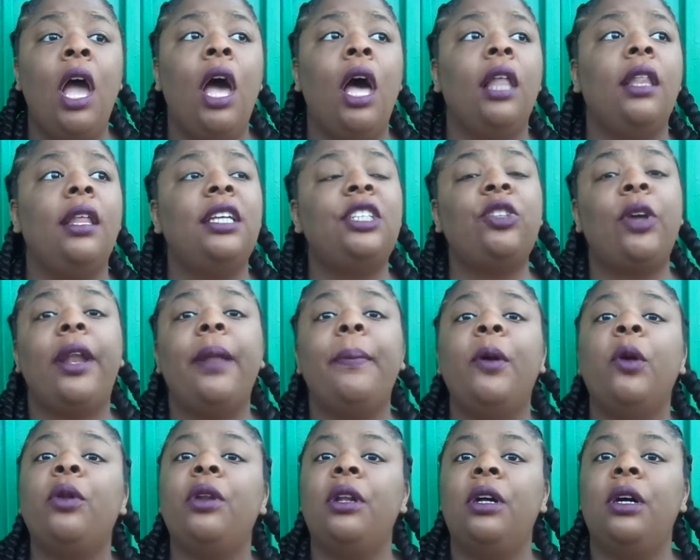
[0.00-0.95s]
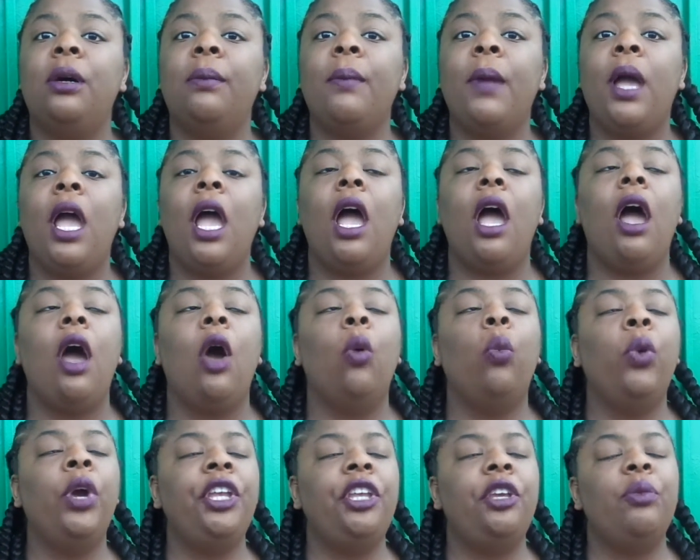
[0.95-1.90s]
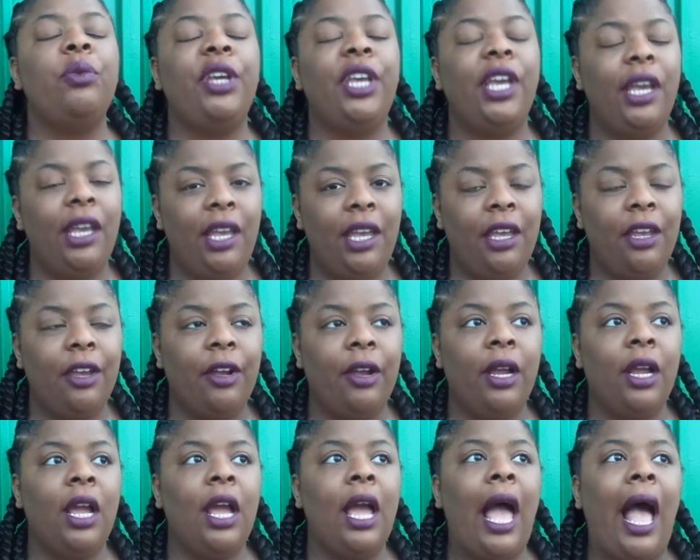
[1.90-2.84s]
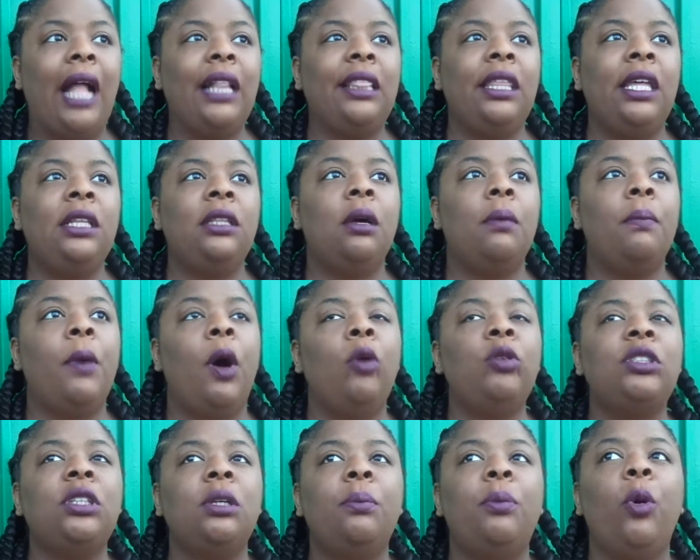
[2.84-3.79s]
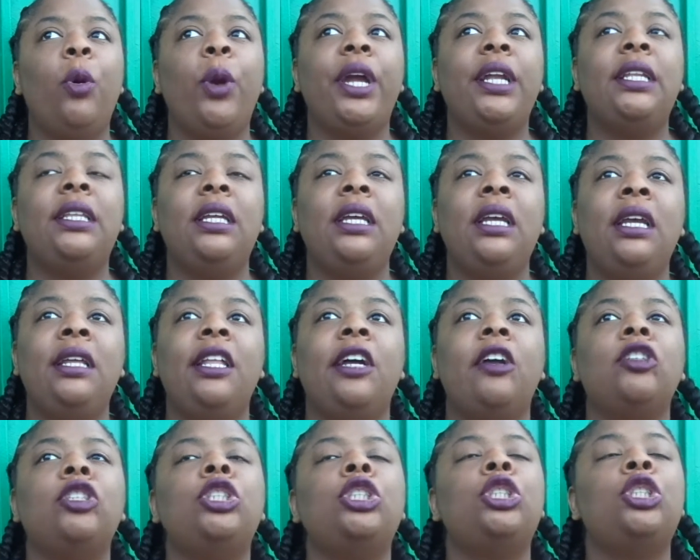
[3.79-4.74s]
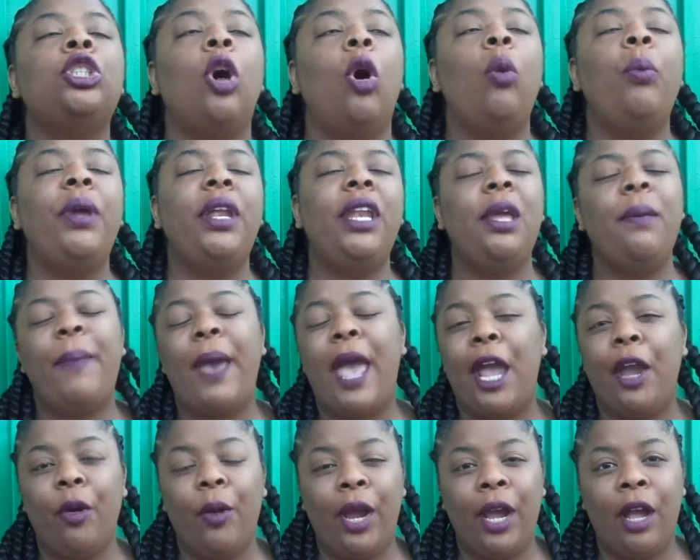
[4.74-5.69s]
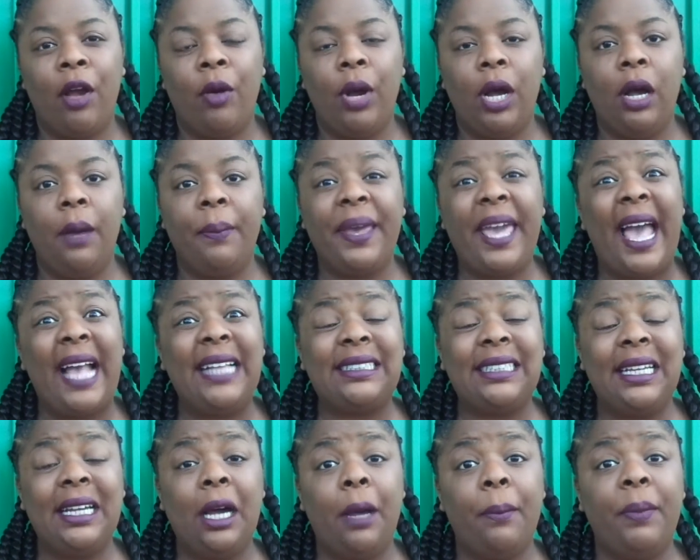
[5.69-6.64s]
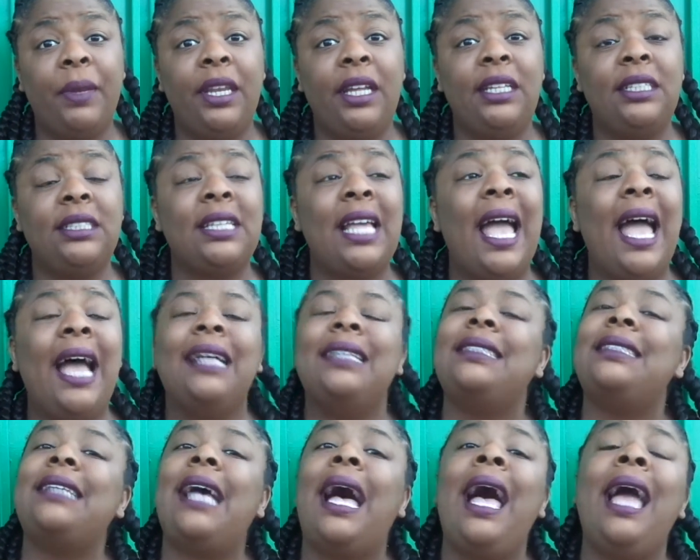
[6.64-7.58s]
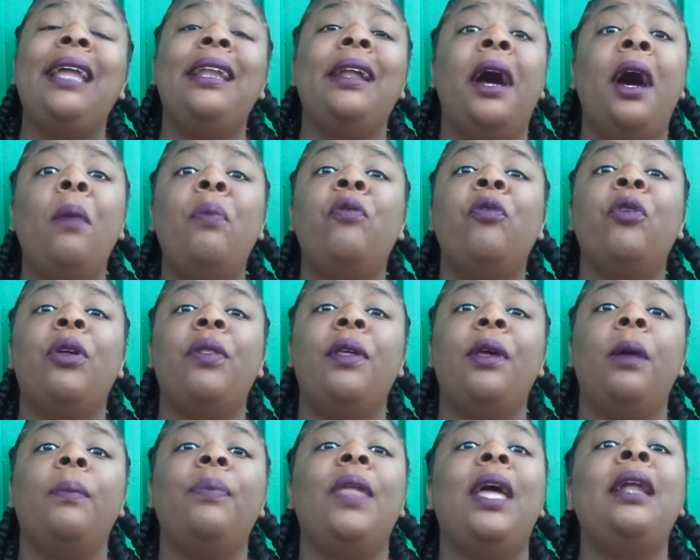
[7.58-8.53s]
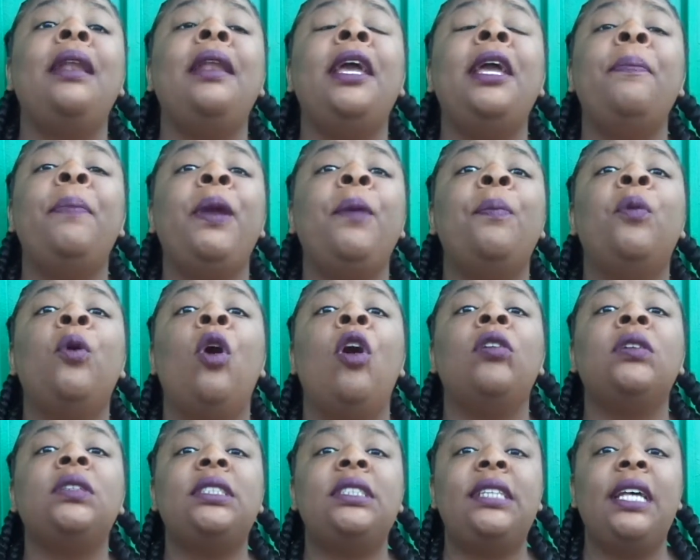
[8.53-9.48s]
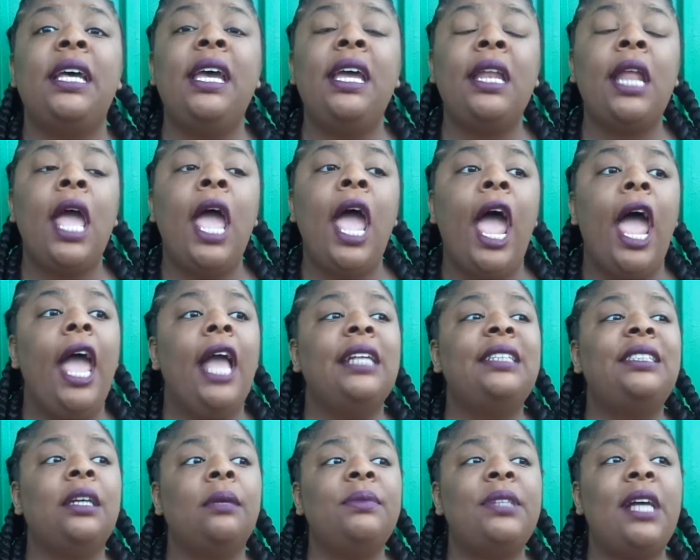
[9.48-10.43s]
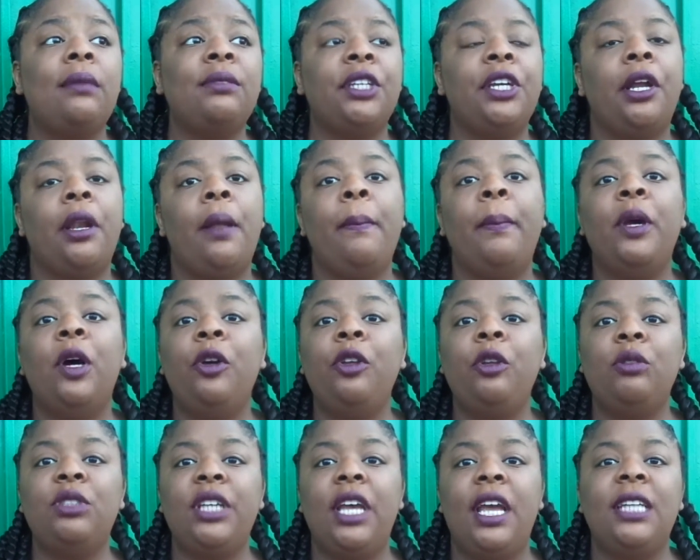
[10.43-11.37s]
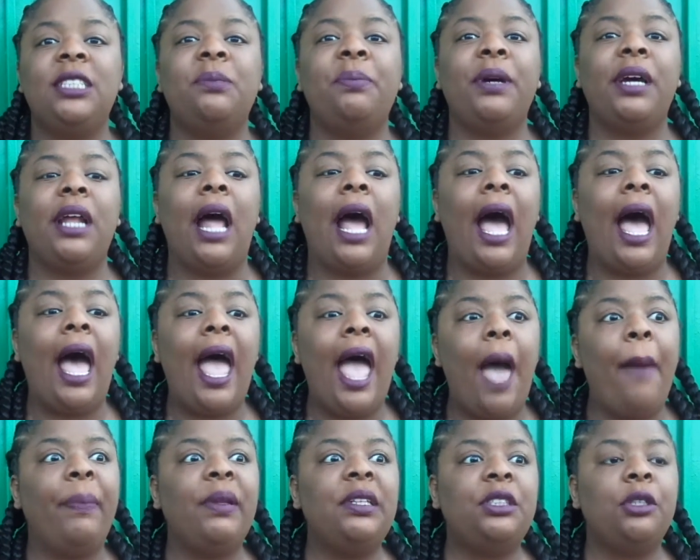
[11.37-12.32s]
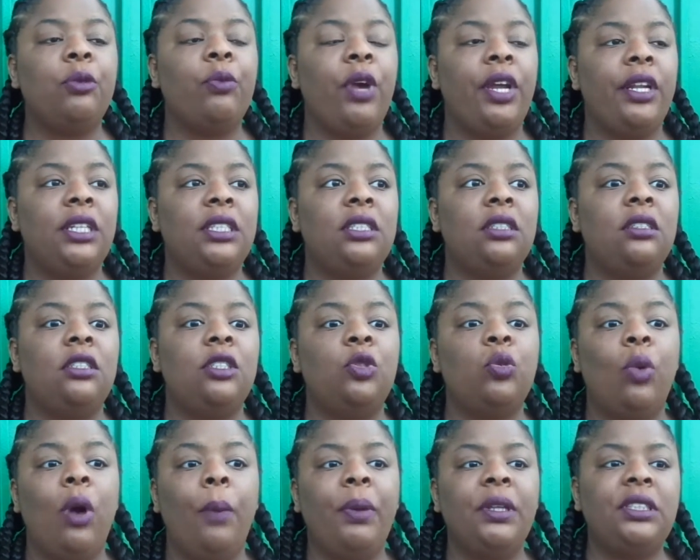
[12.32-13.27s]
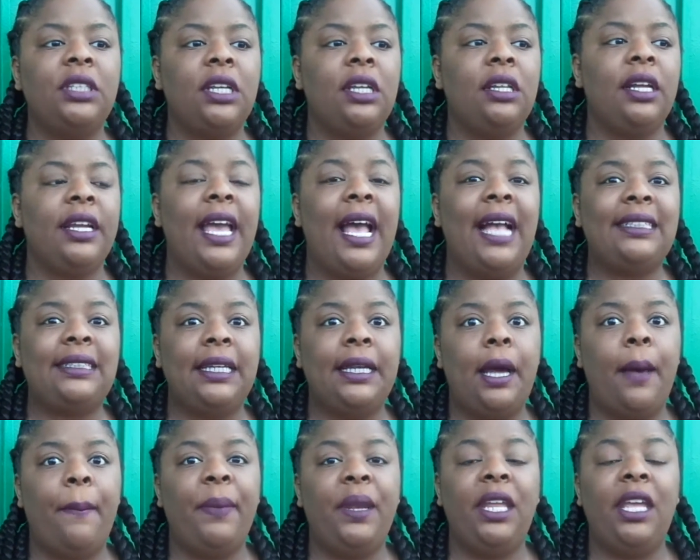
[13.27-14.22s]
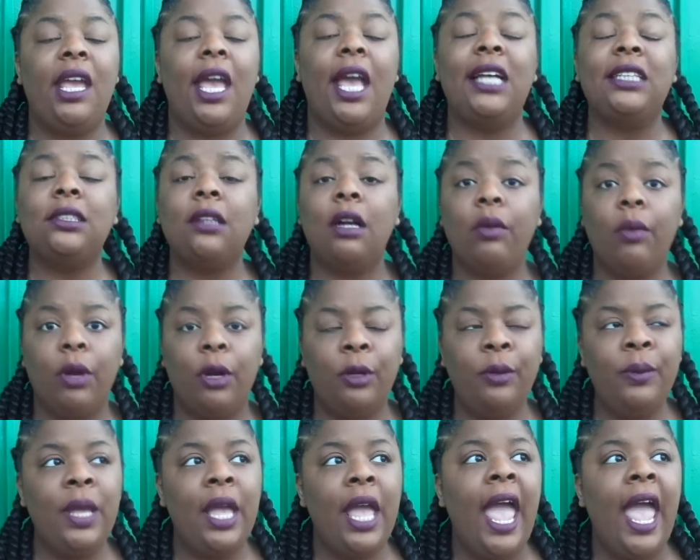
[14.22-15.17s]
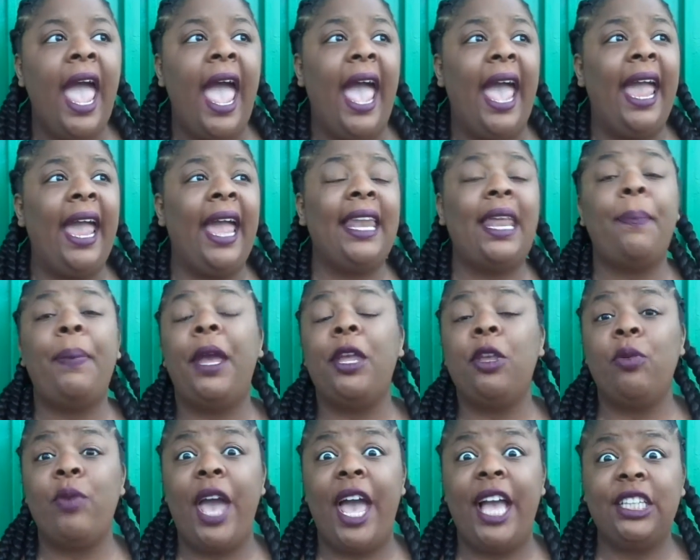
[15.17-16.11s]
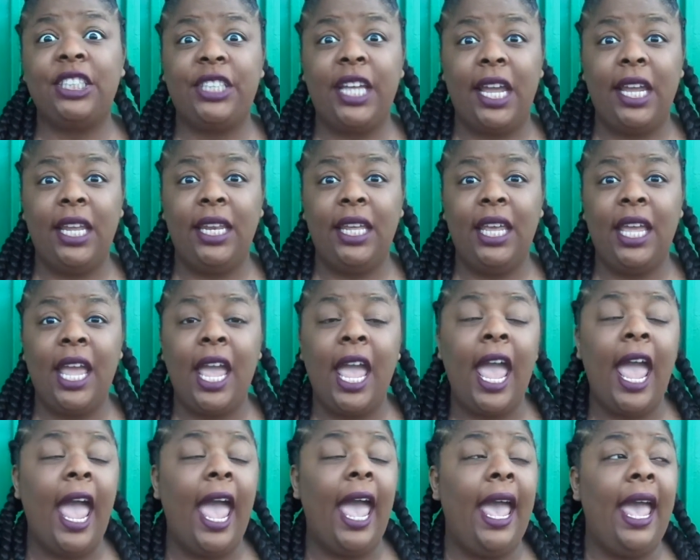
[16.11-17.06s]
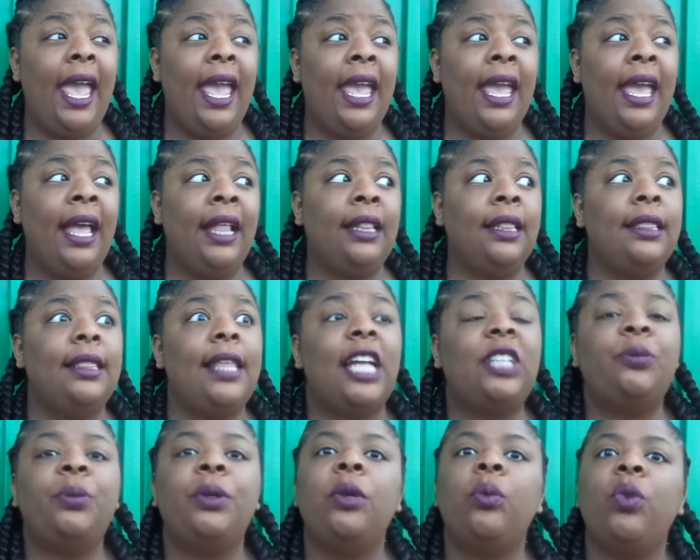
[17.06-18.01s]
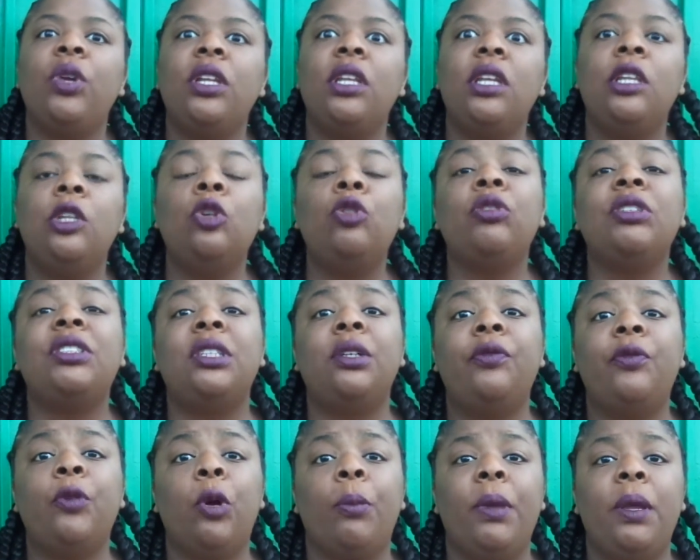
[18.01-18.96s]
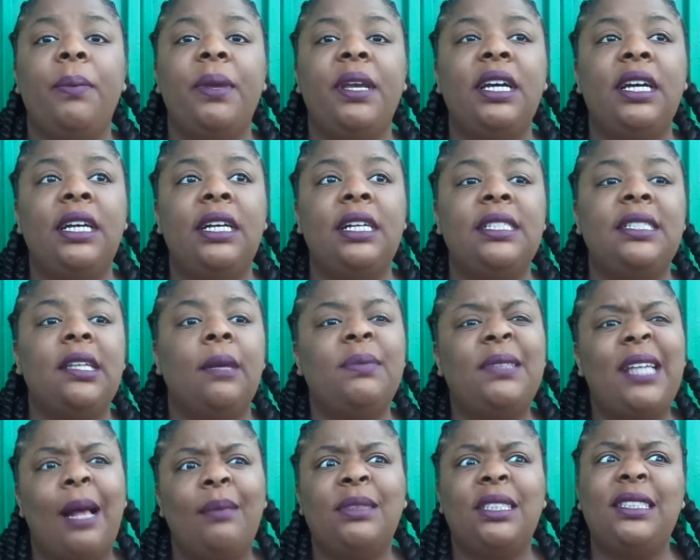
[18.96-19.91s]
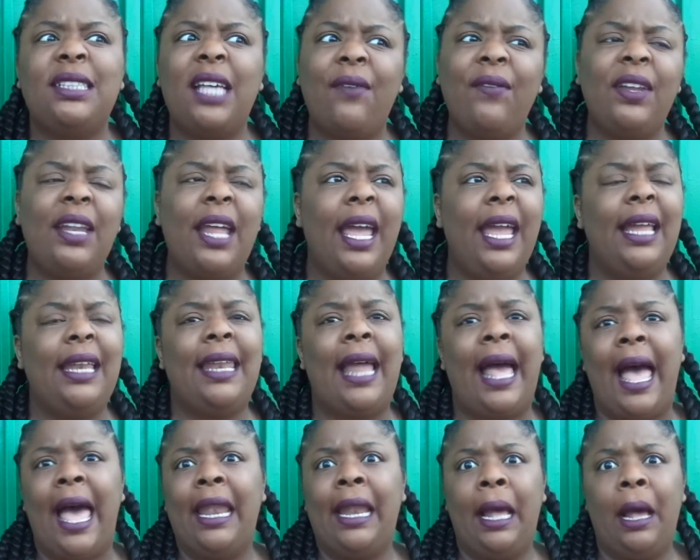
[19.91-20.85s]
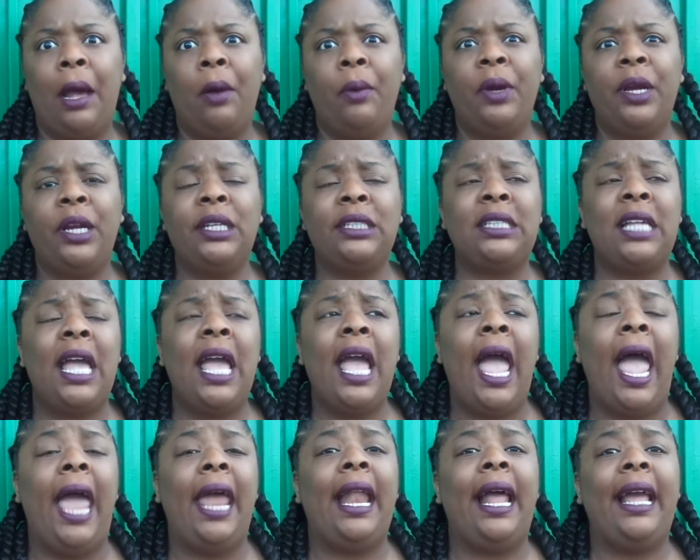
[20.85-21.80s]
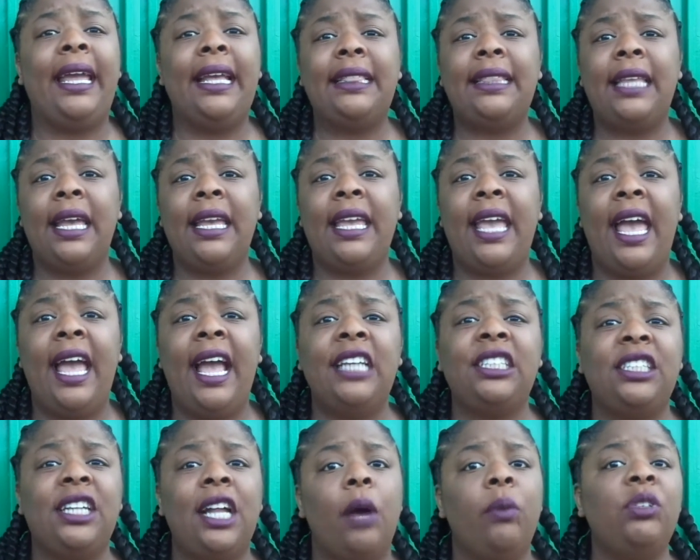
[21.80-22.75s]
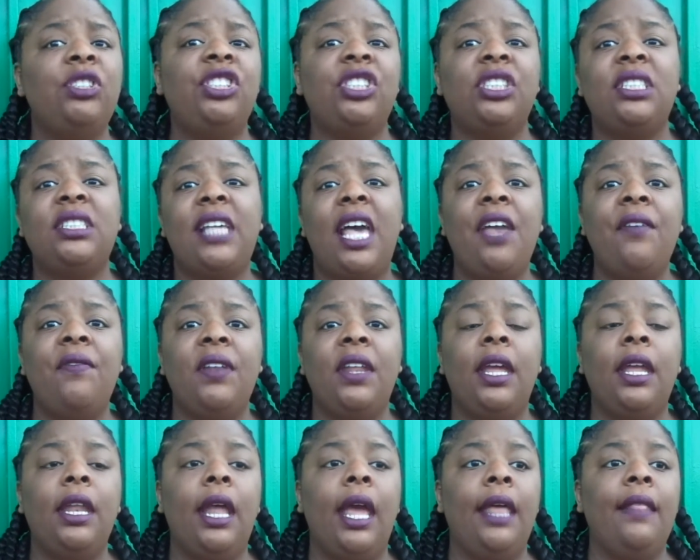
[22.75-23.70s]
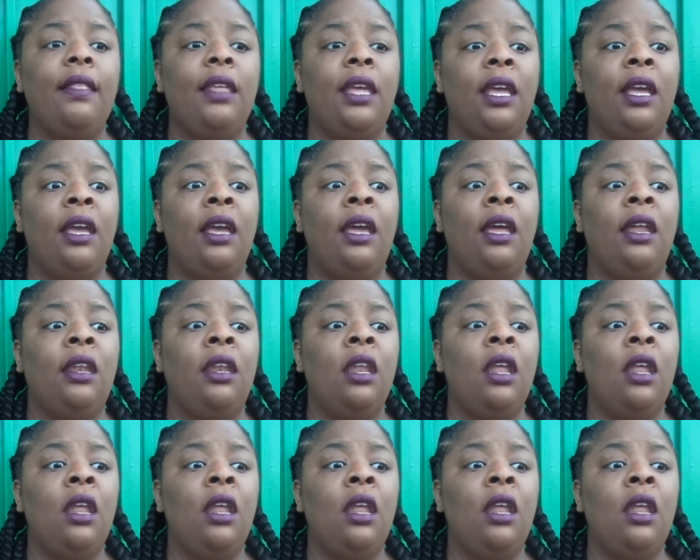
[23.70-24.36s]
let's try to build it up. When you get here, I think the most important thing, there's so many background casting companies. Sign up for them. They need people on set, and sometimes they're going to mail you checks. But I happen to run into this one particular casting company, SRO, and they pay you cash daily. And that's been really lucrative for me because sometimes it's 7, 8, 9 hours, and I get that cash, and I was just saving it and then